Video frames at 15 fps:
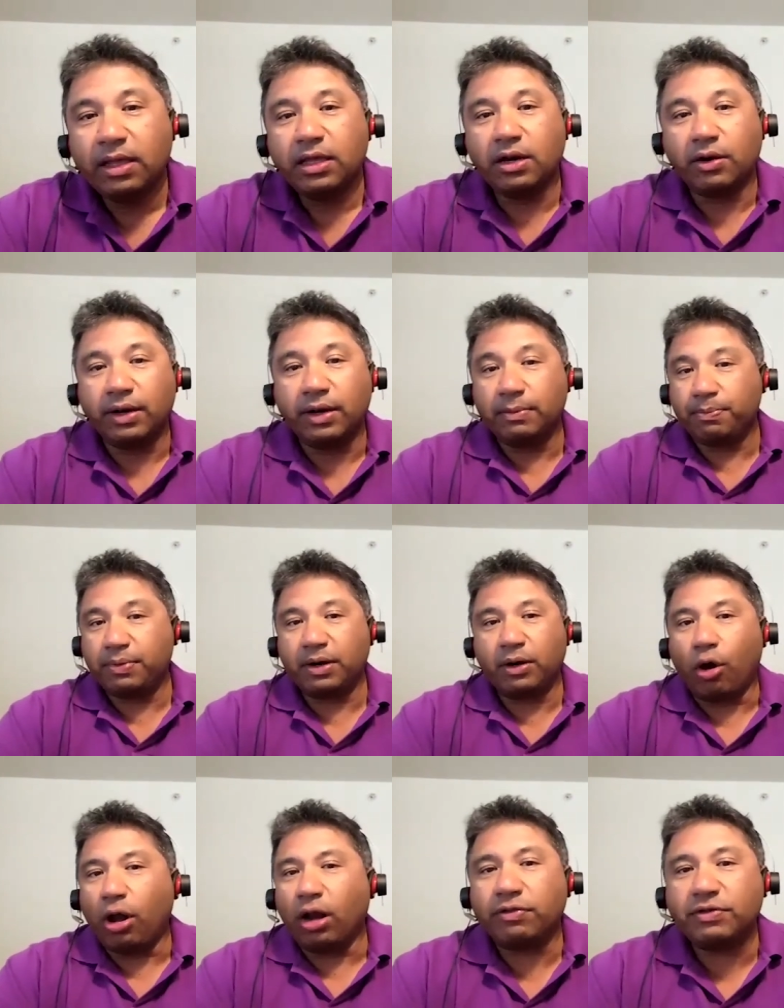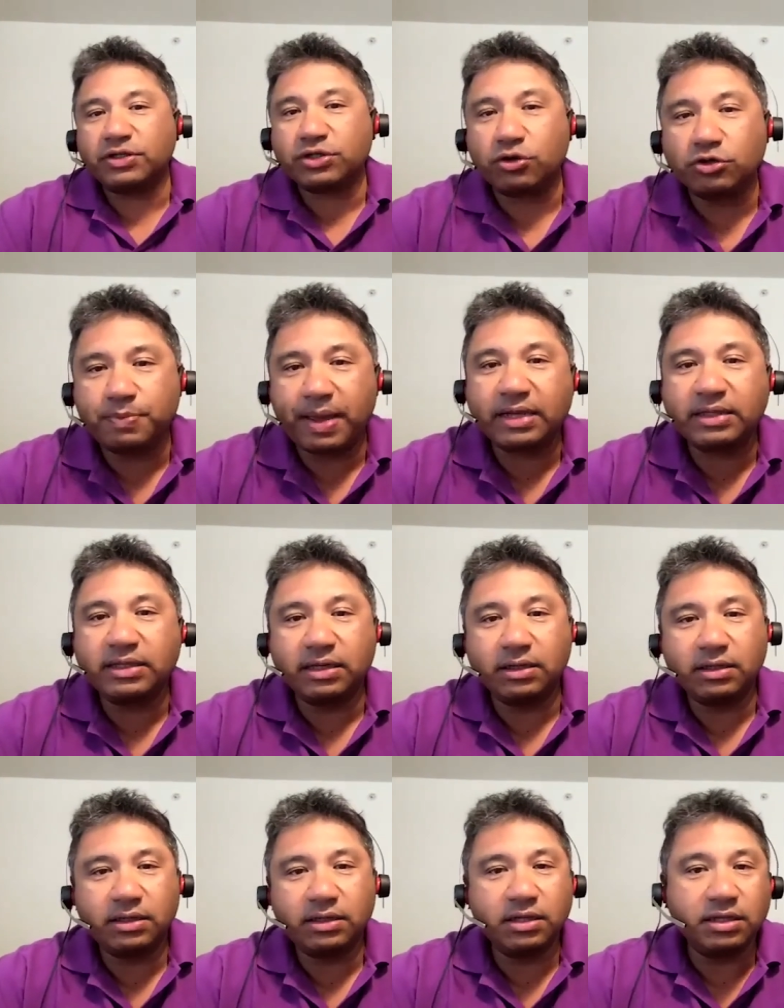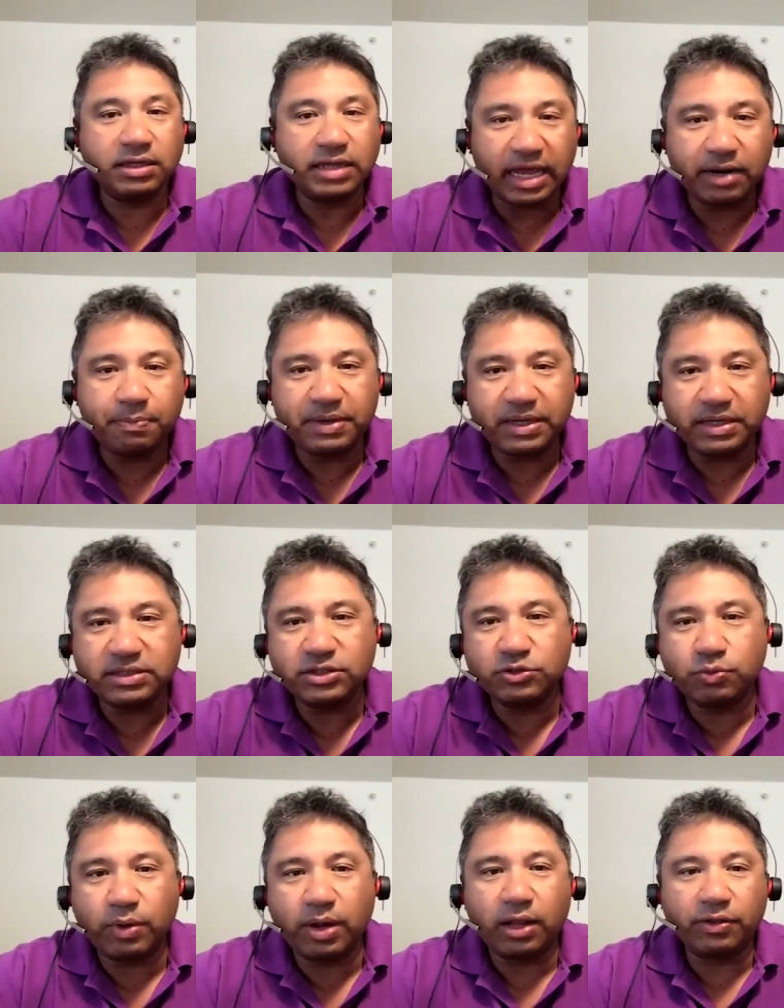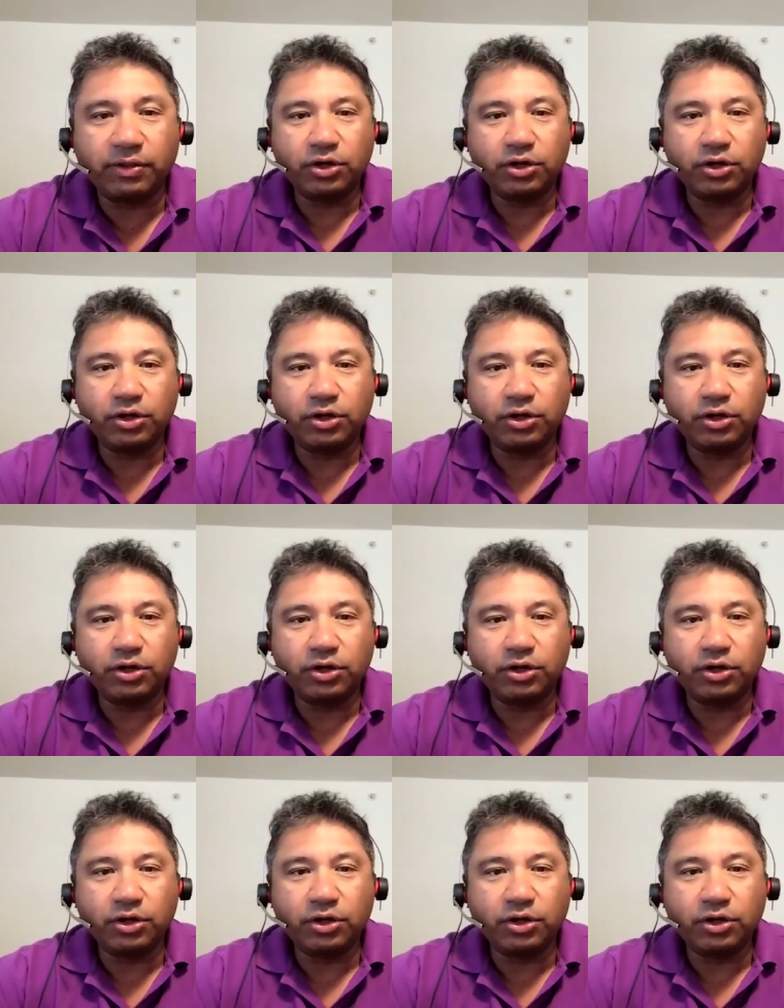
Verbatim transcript: you know, but all of this goes back to the data piece as well.